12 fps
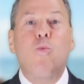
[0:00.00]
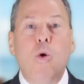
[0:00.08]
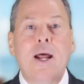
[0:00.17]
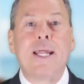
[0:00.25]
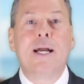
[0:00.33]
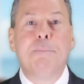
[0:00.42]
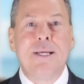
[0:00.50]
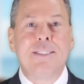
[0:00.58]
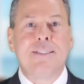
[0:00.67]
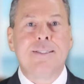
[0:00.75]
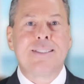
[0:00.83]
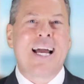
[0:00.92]
running a
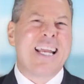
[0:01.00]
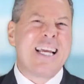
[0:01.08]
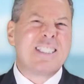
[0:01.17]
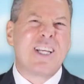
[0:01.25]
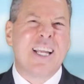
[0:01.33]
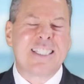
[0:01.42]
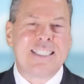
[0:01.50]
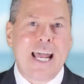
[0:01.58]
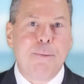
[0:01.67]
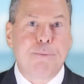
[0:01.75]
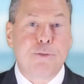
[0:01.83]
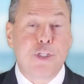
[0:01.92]
business. I guess an
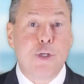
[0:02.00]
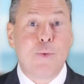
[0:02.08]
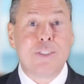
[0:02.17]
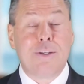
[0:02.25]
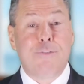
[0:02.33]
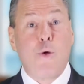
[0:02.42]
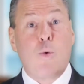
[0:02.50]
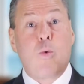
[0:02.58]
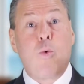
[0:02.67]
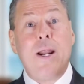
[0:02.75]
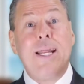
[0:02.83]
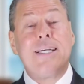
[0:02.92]
example to you is if you were
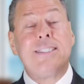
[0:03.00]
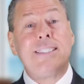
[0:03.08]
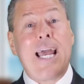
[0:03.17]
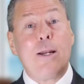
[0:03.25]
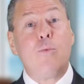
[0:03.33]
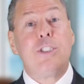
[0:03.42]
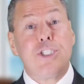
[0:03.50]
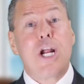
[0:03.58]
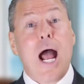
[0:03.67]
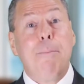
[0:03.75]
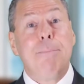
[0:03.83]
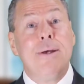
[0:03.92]
running a sandwich
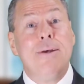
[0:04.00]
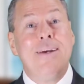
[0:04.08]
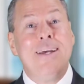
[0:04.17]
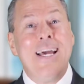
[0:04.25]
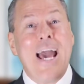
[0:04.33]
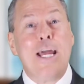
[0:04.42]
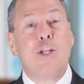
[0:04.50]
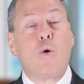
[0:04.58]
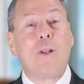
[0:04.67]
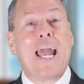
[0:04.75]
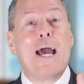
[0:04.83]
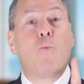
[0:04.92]
shop and you
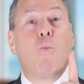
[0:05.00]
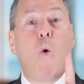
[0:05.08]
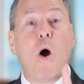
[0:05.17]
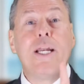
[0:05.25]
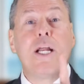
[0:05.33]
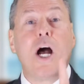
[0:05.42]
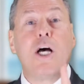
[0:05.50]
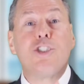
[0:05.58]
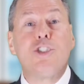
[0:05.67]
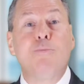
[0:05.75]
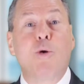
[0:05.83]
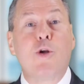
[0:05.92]
only had one
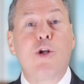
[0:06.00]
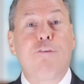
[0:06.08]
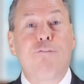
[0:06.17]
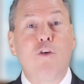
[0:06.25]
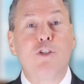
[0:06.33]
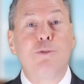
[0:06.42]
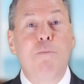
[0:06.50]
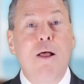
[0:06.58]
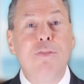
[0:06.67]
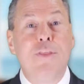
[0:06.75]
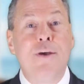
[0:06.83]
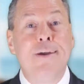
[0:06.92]
customer in your first
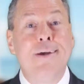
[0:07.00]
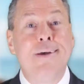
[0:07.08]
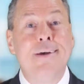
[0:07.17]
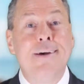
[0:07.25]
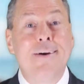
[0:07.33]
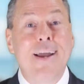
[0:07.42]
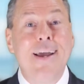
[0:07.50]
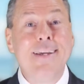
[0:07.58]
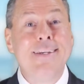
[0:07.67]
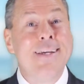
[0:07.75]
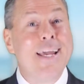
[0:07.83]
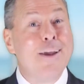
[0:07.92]
month,
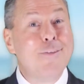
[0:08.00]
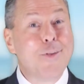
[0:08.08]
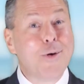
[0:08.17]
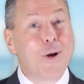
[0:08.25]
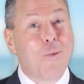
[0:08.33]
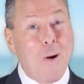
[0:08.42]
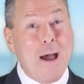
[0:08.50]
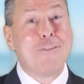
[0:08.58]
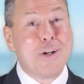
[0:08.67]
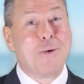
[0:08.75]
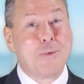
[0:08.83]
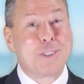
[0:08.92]
okay? Even though your
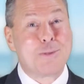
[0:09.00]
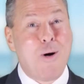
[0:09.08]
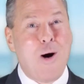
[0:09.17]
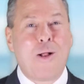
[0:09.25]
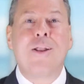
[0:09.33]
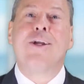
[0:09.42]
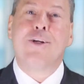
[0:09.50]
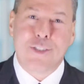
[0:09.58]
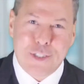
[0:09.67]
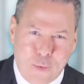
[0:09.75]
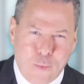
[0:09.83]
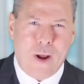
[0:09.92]
revenue was small, you're
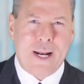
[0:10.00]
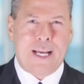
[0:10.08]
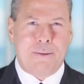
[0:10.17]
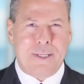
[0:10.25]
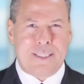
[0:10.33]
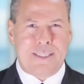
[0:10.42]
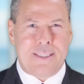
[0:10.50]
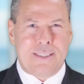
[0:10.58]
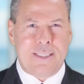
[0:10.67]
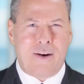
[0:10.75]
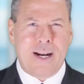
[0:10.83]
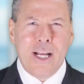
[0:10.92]
still running a
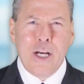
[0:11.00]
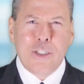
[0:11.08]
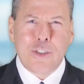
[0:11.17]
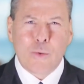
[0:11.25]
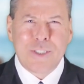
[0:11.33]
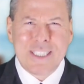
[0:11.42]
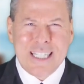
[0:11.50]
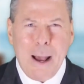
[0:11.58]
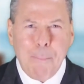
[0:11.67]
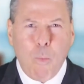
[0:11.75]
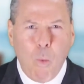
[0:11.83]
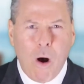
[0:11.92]
business. All right, so
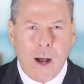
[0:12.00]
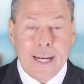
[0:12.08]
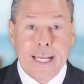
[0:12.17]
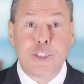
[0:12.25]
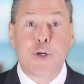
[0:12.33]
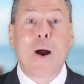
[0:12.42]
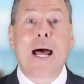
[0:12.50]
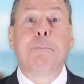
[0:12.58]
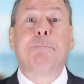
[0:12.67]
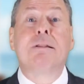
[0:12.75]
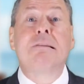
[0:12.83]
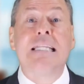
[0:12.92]
step one is you got to
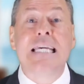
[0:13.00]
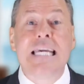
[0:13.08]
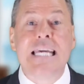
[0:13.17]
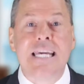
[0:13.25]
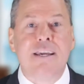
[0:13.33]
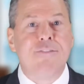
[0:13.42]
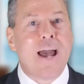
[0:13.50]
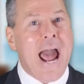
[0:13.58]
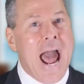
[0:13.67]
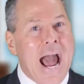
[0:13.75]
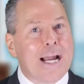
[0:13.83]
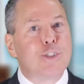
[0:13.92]
believe,
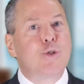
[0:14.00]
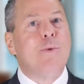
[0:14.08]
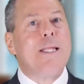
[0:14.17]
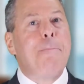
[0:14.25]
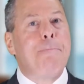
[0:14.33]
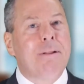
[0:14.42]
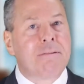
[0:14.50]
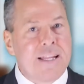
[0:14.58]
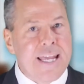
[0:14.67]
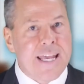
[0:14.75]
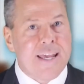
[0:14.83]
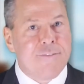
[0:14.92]
actually
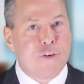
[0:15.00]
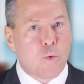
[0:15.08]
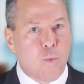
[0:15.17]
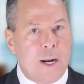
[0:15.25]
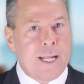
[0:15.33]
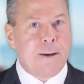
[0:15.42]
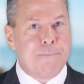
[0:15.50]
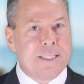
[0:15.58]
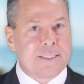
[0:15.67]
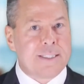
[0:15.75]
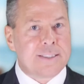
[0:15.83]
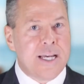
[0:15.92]
believe you're running a
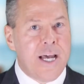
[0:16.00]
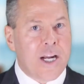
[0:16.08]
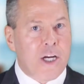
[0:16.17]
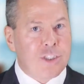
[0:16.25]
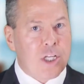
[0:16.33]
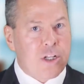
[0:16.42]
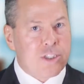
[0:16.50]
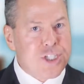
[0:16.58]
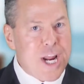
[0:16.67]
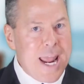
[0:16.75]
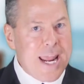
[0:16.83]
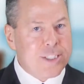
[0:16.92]
business, because it'll
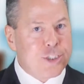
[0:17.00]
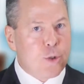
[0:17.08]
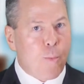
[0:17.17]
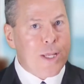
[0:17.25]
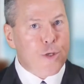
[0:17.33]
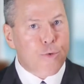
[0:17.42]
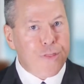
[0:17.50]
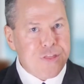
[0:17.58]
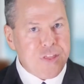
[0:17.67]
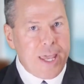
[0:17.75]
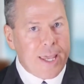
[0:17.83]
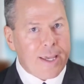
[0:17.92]
change the way you
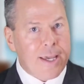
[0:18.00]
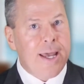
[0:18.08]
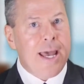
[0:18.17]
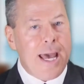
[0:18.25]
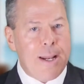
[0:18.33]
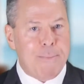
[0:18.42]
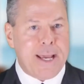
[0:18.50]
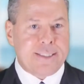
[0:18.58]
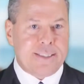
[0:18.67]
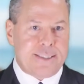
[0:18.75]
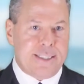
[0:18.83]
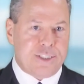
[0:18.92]
think and make
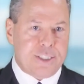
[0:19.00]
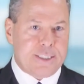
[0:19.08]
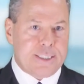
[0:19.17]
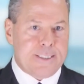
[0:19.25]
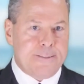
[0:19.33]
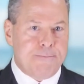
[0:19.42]
decisions.